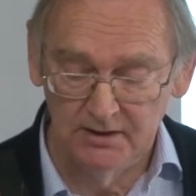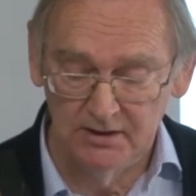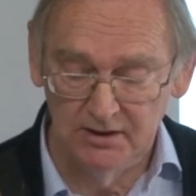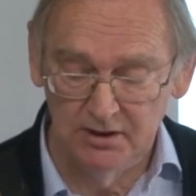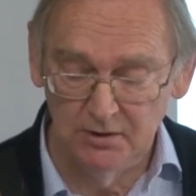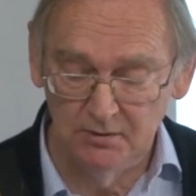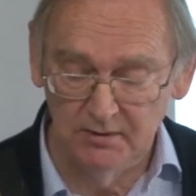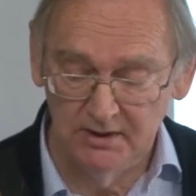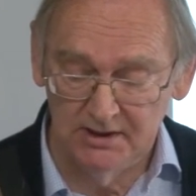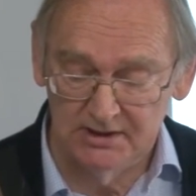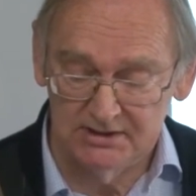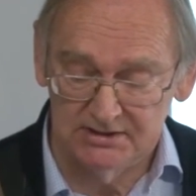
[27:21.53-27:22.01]

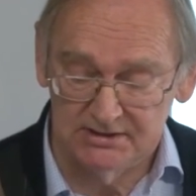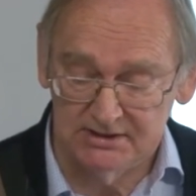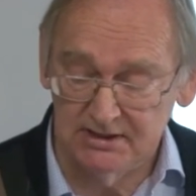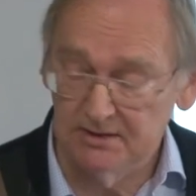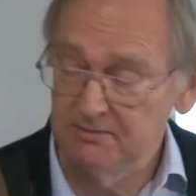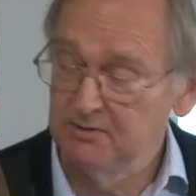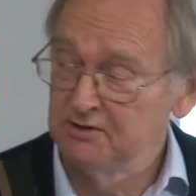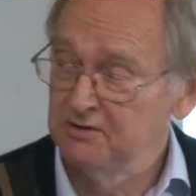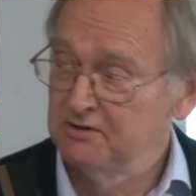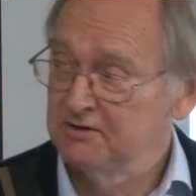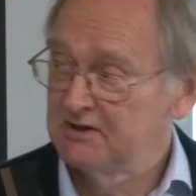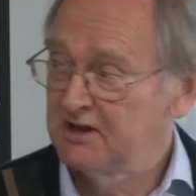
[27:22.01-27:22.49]

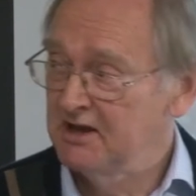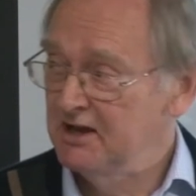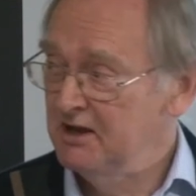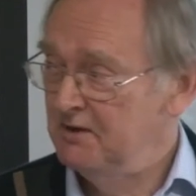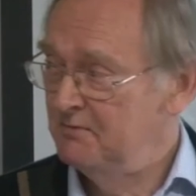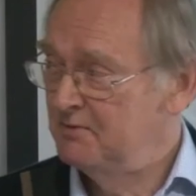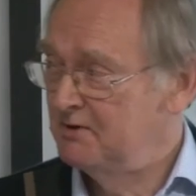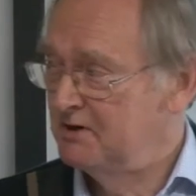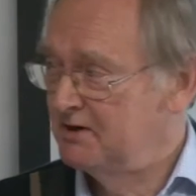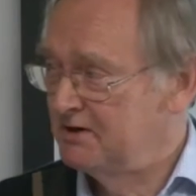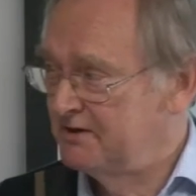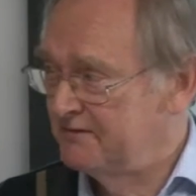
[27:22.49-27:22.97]
UNSW
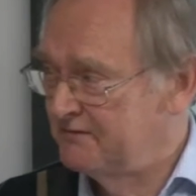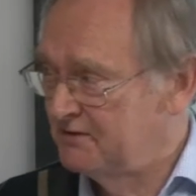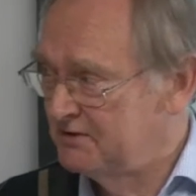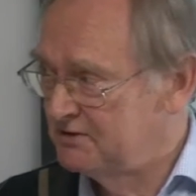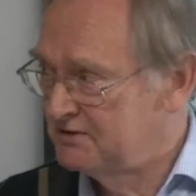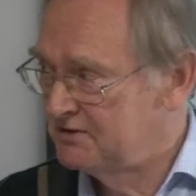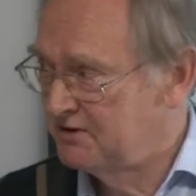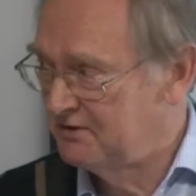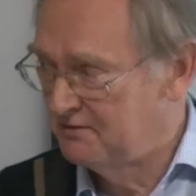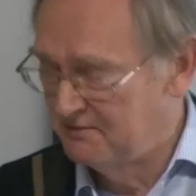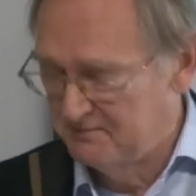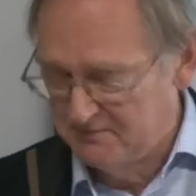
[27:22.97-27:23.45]
Canberra
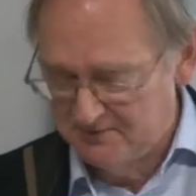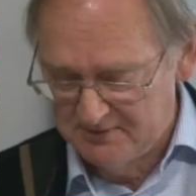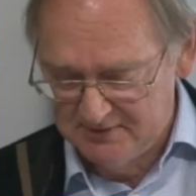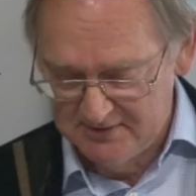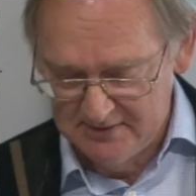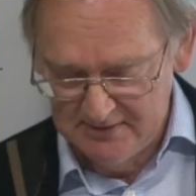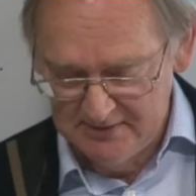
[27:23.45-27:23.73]
even, Tom,